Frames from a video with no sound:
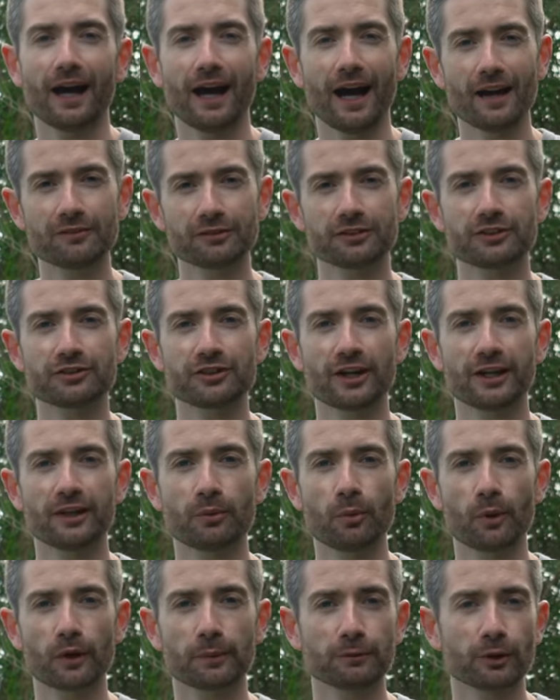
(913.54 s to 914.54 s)
I haven't
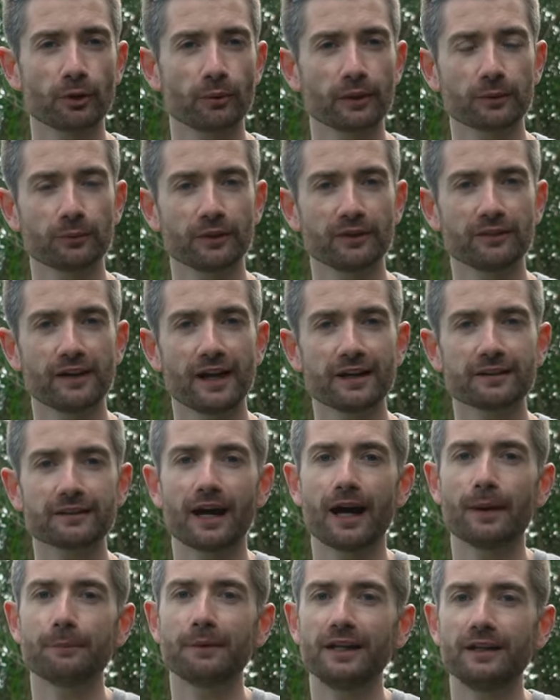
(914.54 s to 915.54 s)
decided what I'm going with yet.
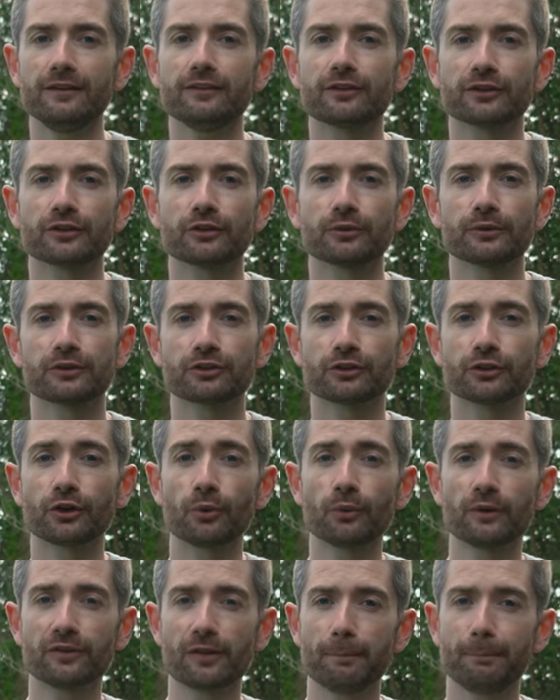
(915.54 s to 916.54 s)
I'm either going to go
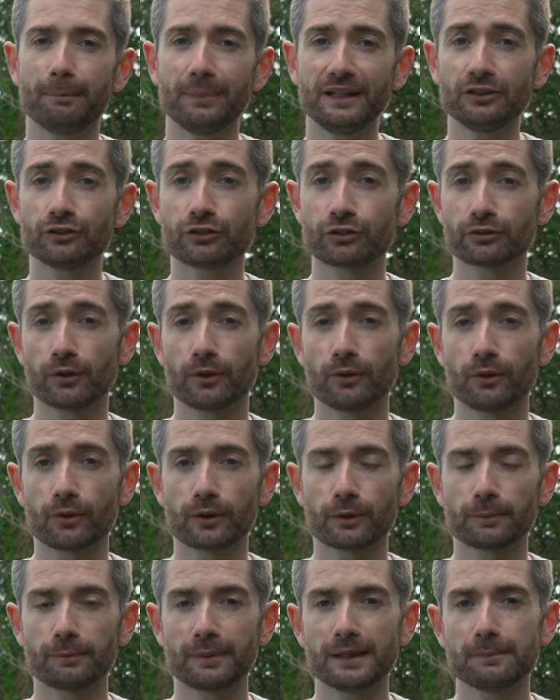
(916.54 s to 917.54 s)
with a beech or a
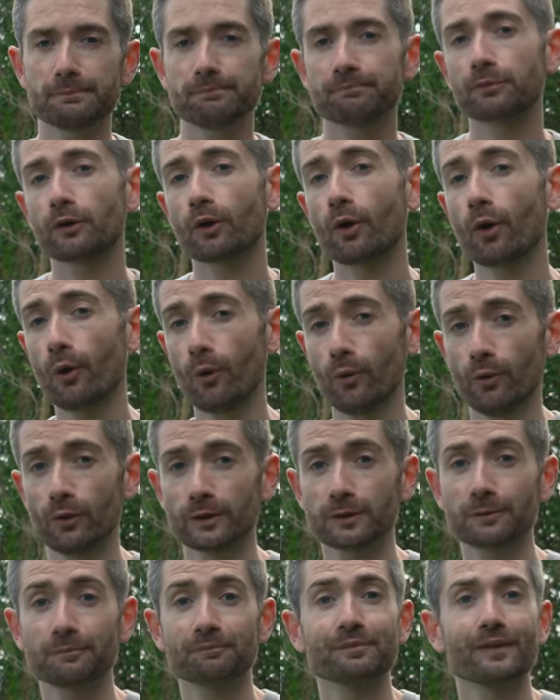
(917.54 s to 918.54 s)
hornbeam,
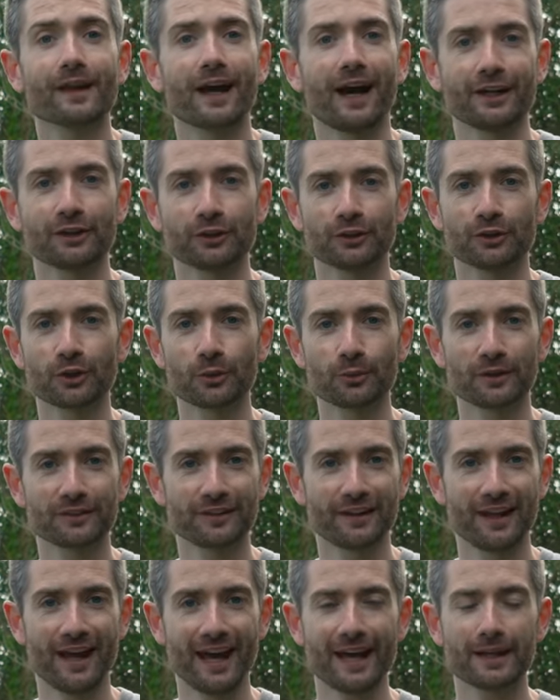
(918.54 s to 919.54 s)
or I'm going to go with
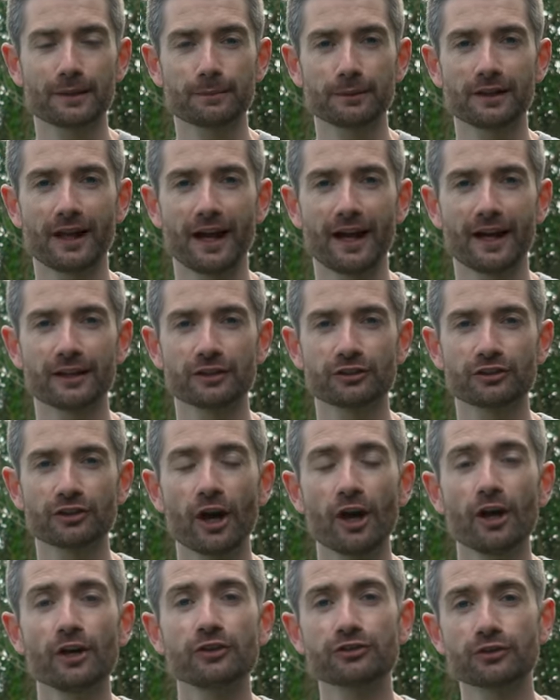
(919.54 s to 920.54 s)
an edible hedge
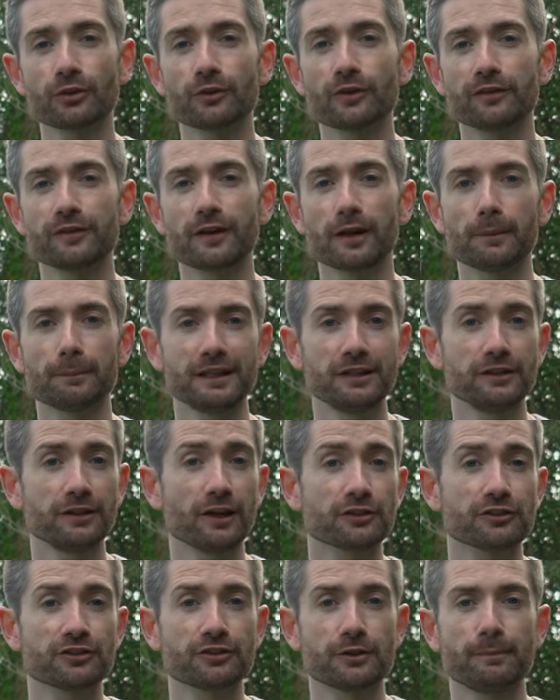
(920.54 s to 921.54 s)
so that there'll be
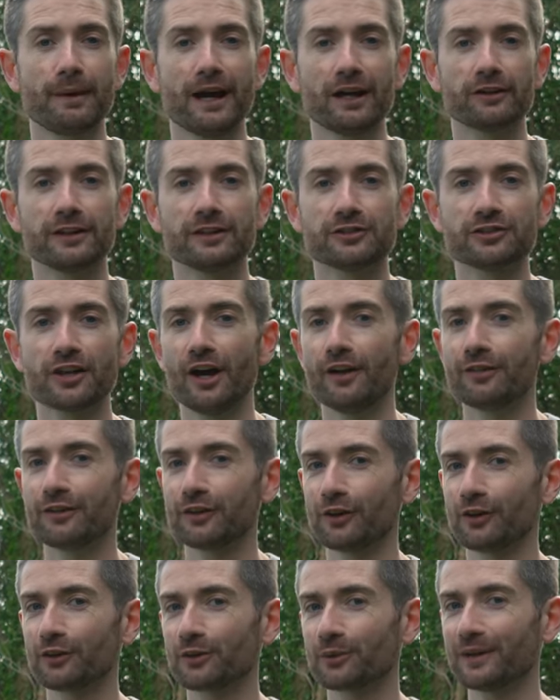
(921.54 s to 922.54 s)
nuts and berries that
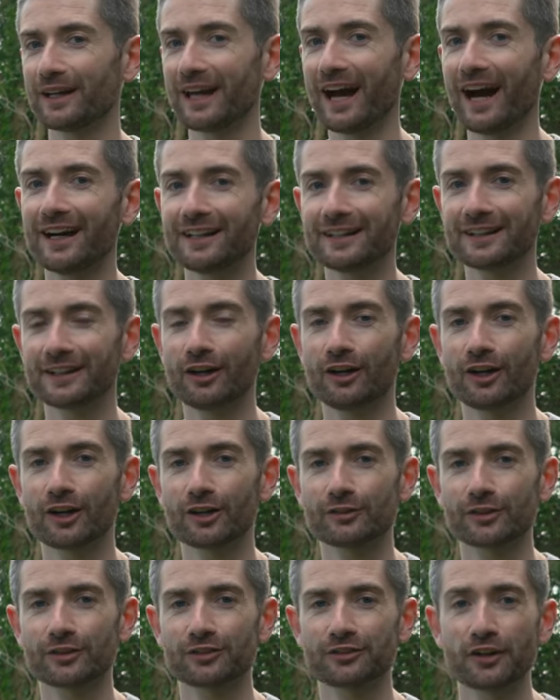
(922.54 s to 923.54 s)
not only I can
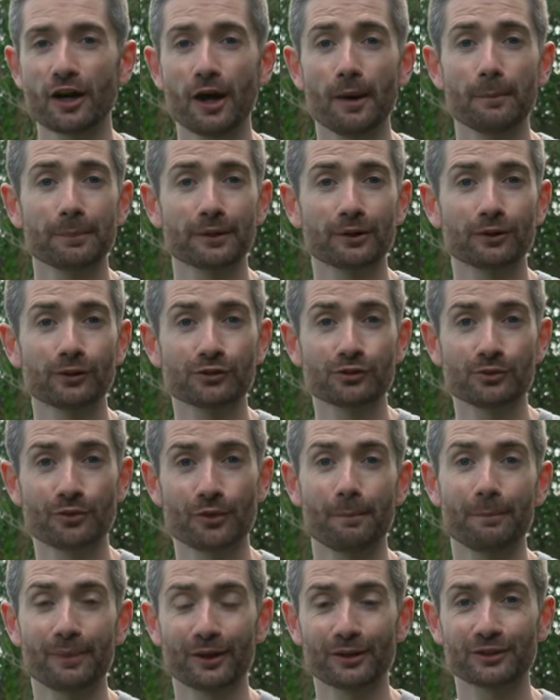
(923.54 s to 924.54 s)
harvest, but also
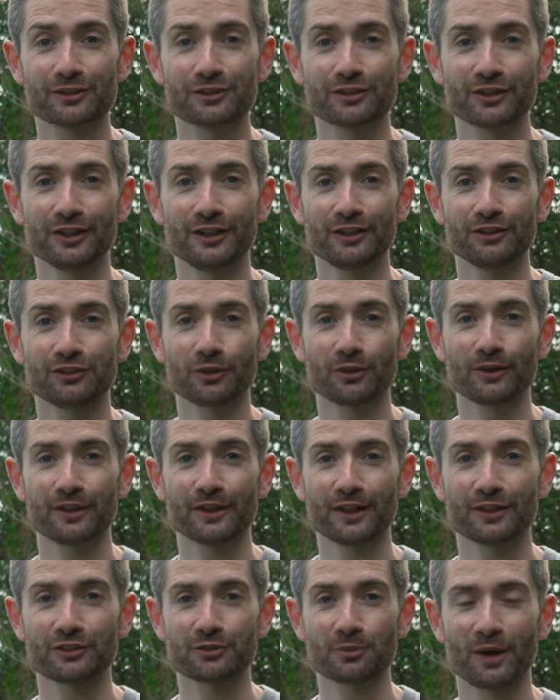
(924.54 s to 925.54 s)
the birds can
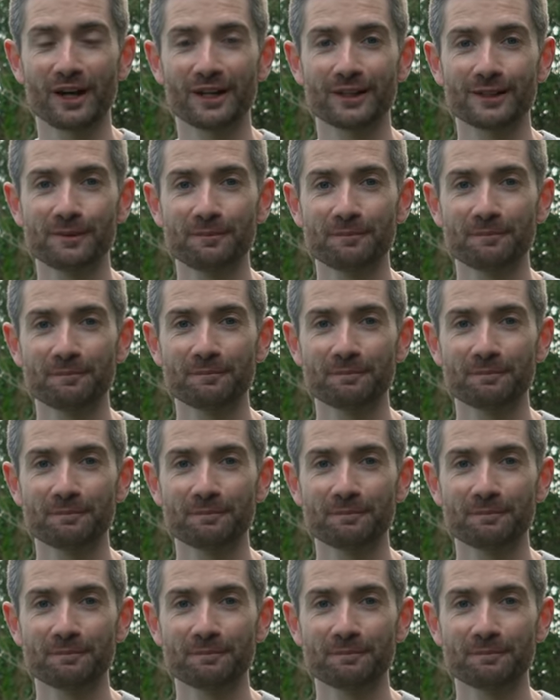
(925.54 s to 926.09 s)
enjoy as well.